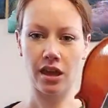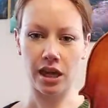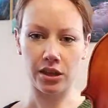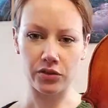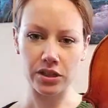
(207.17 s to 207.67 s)

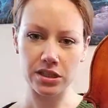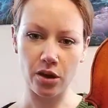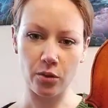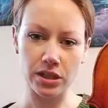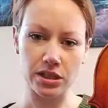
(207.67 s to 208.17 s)
And the reason I
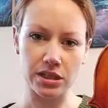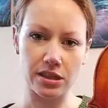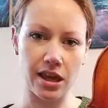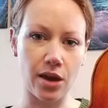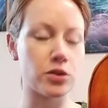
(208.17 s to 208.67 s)
went and did
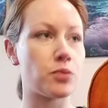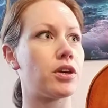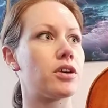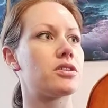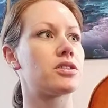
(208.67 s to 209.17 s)
that was
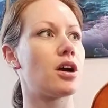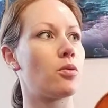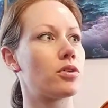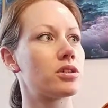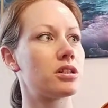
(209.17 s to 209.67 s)
because I
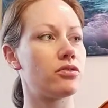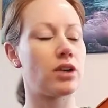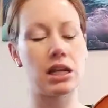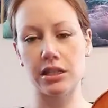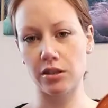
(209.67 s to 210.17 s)
wanted a
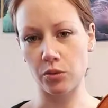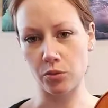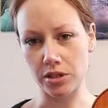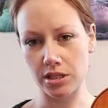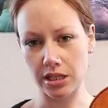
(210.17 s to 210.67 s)
violin that
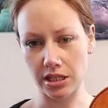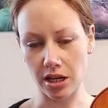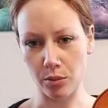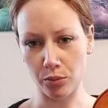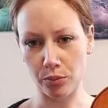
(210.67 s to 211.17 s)
was set
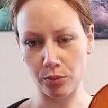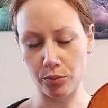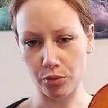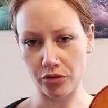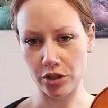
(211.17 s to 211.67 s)
up
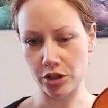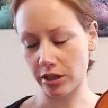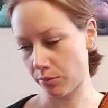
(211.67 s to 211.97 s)
professionally.